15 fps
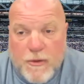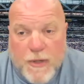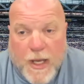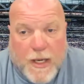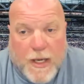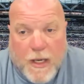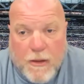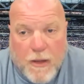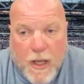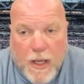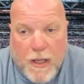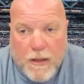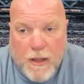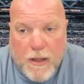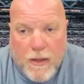not, I don't
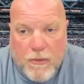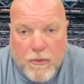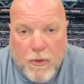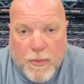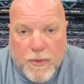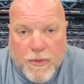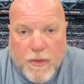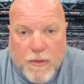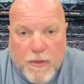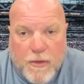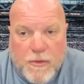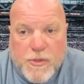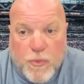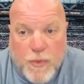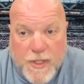I, I don't know, but th-
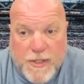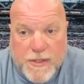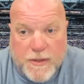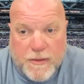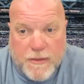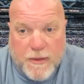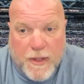there's a reason.